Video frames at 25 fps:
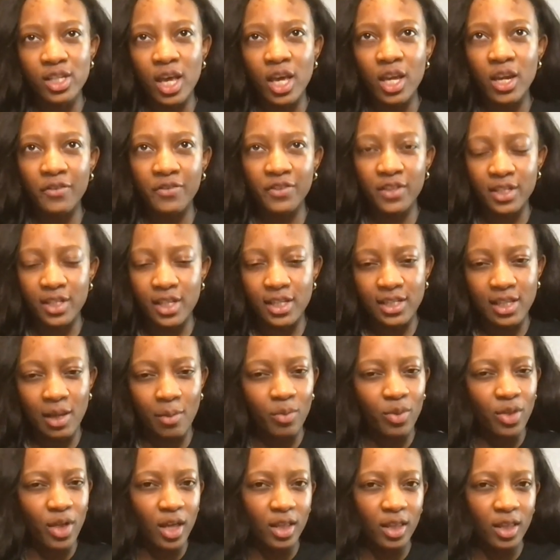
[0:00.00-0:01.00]
and if this is
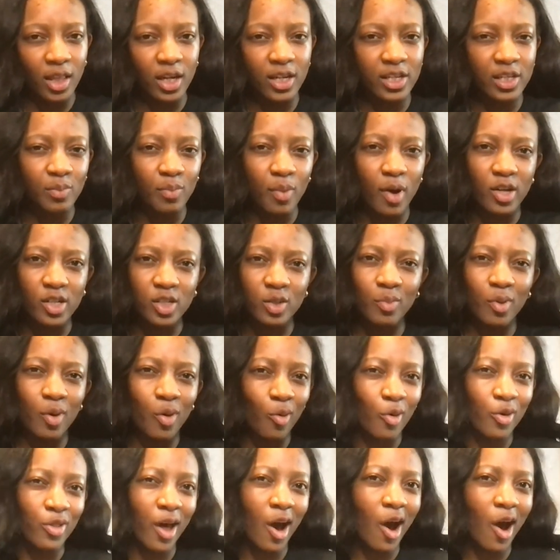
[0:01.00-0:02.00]
something that is possible
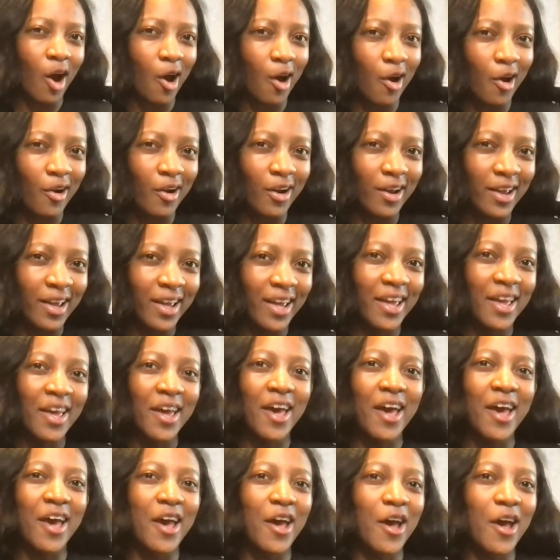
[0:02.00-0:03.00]
with our
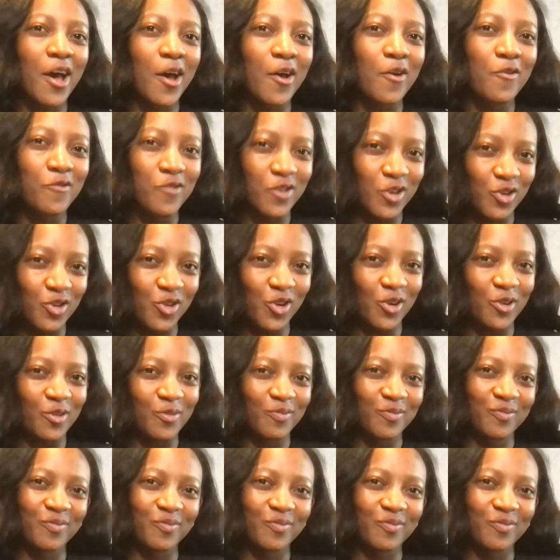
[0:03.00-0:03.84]
feature.